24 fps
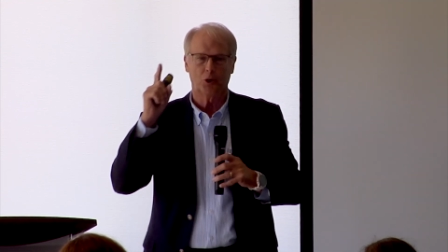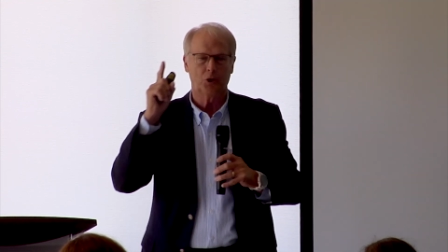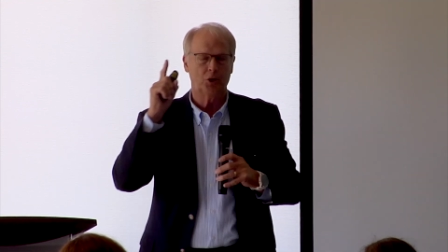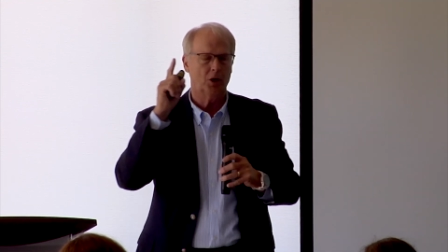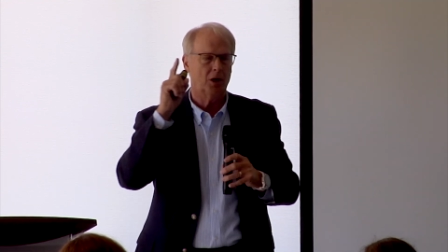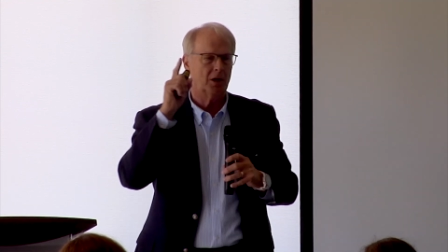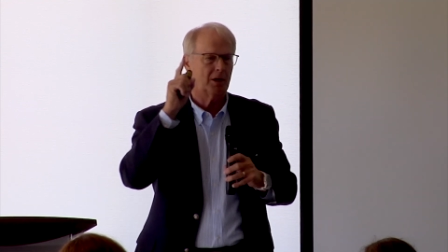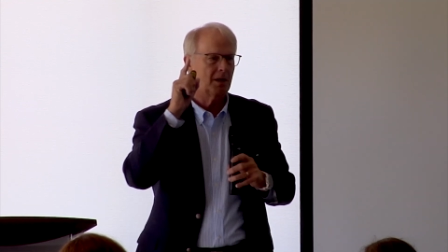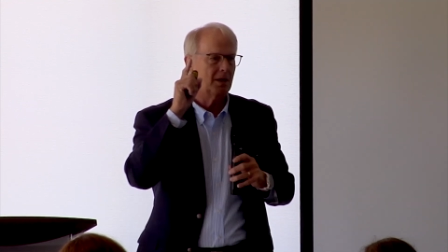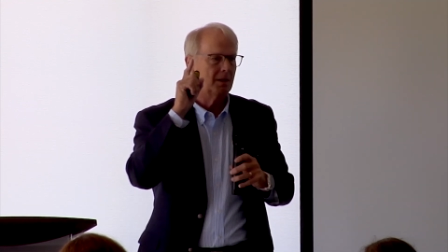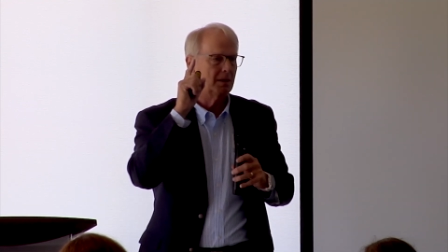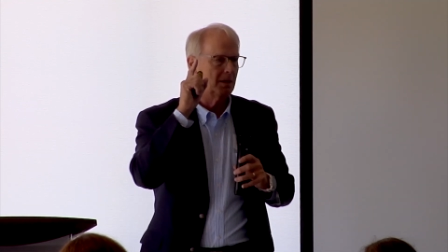
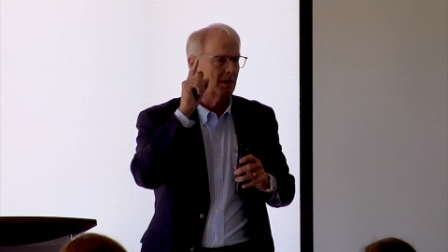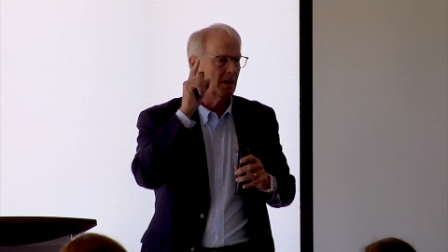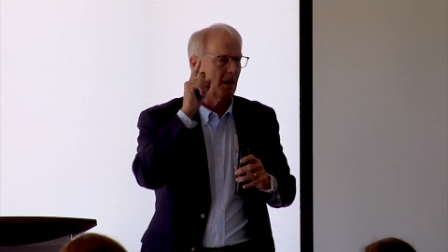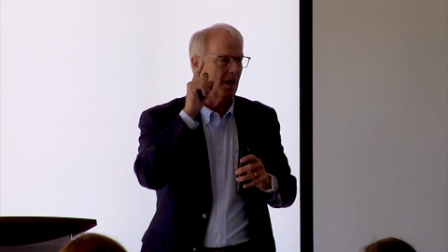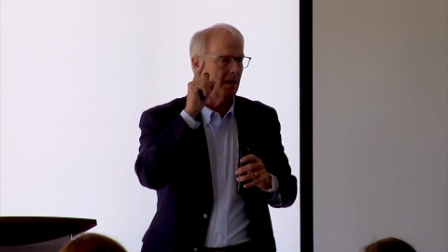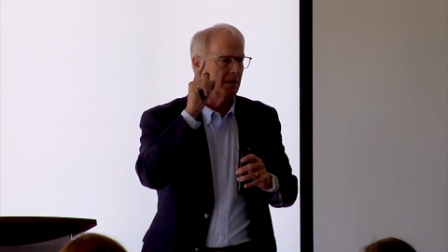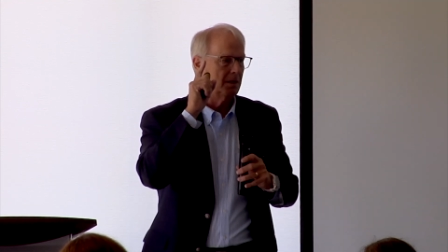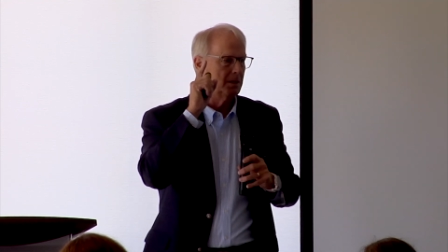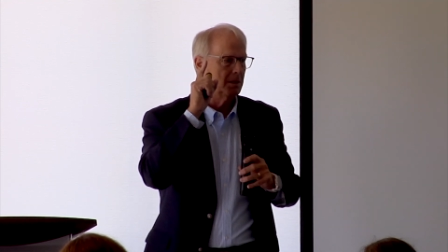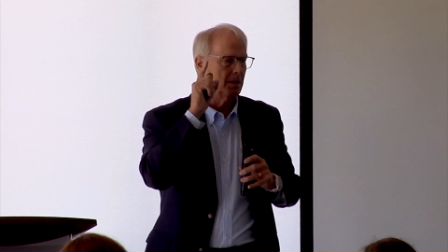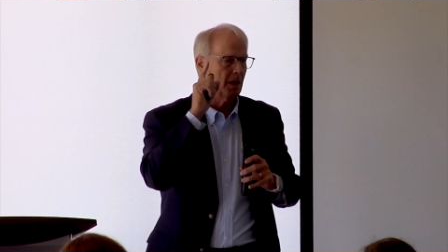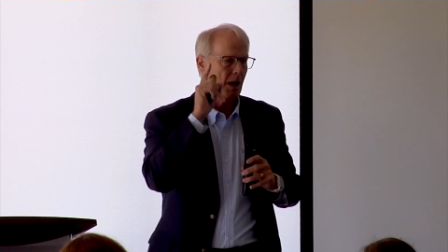Cooke,
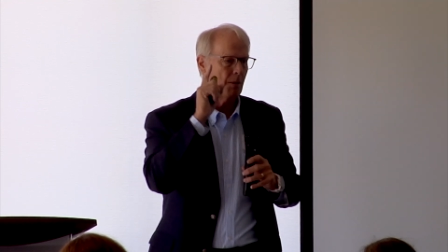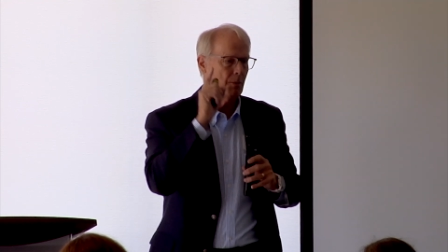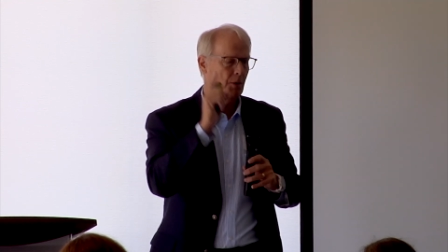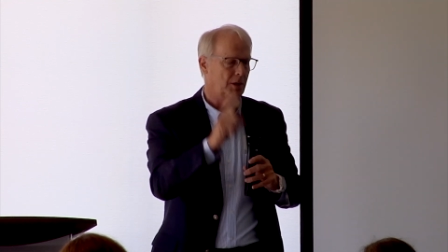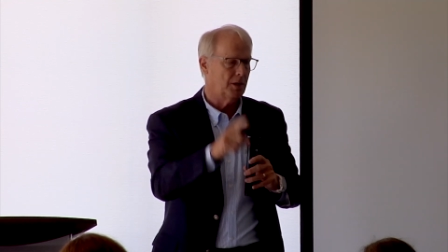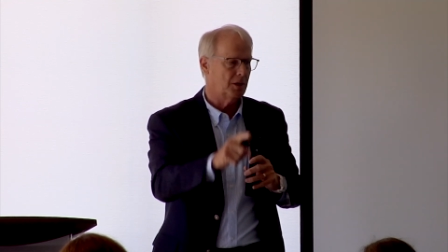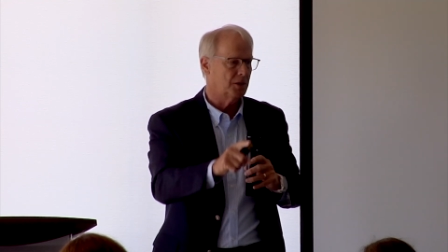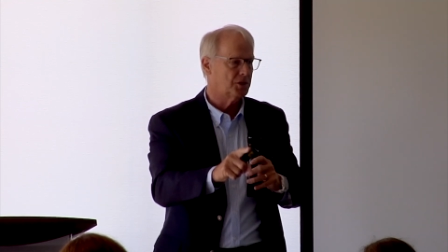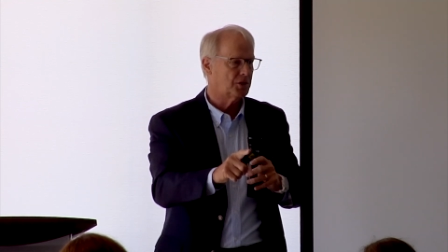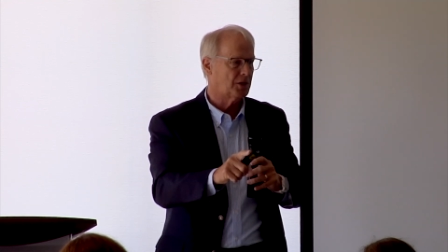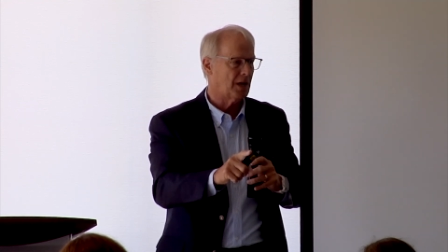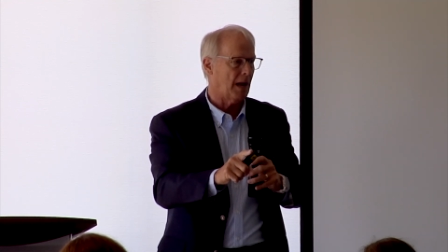I want
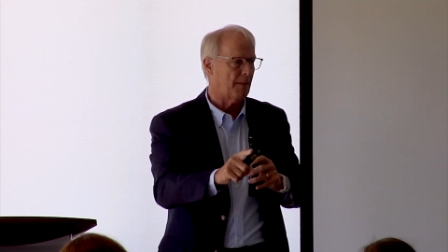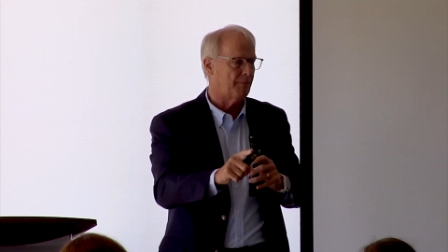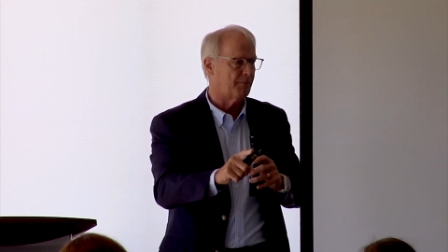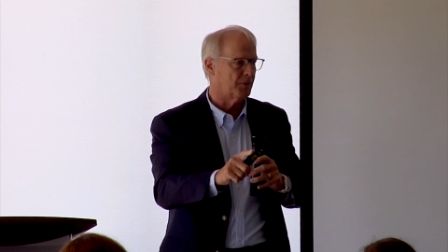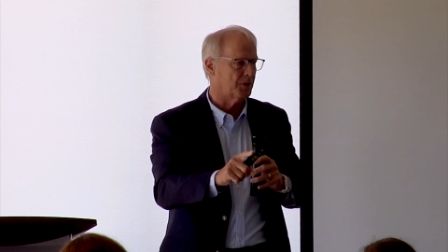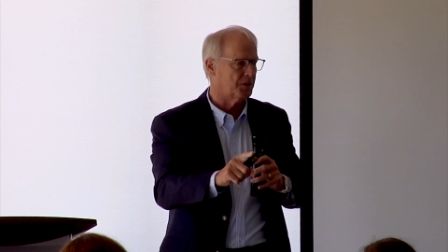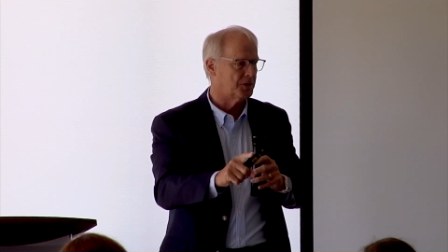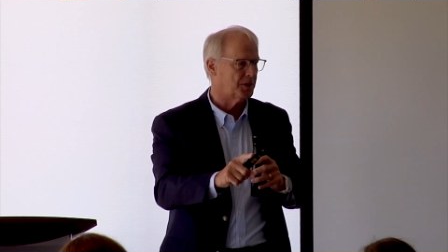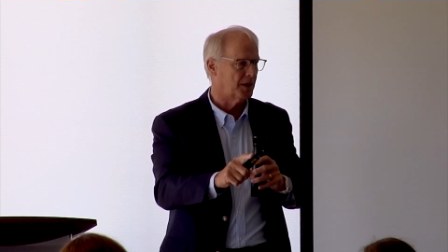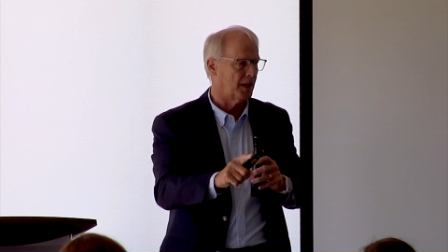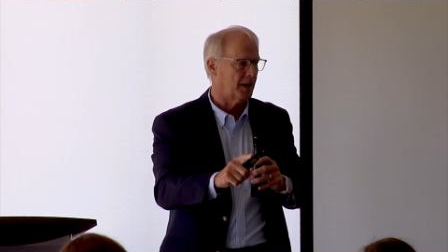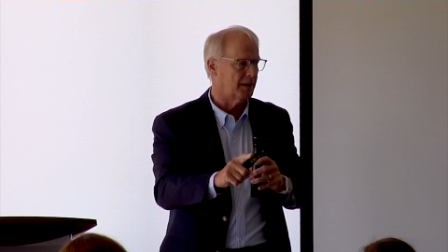you to stop for
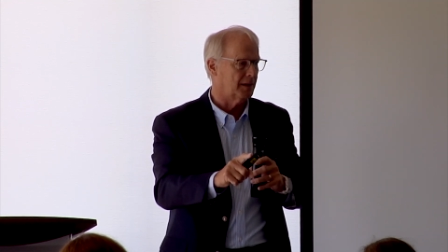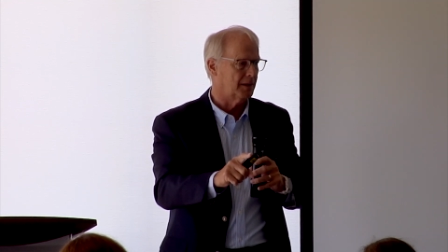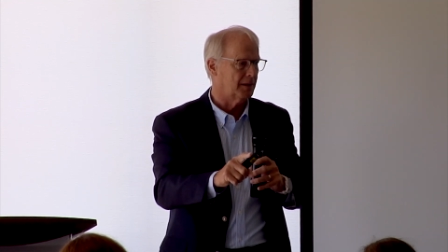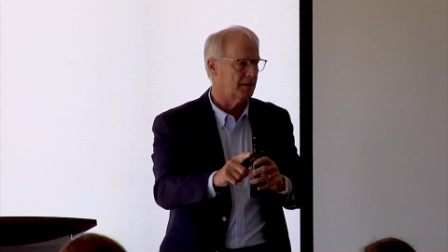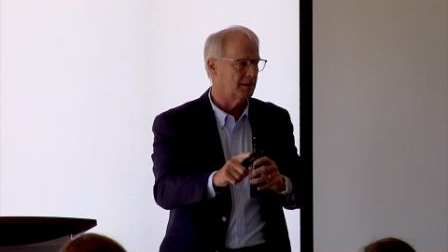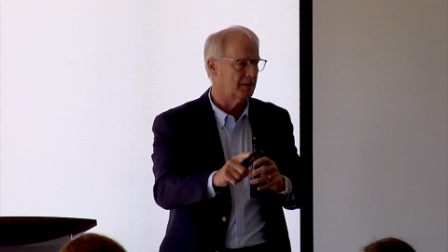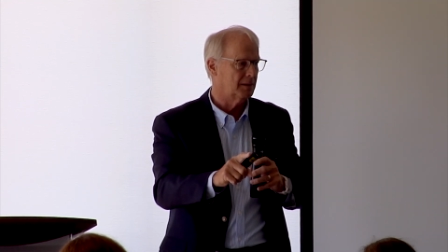a second.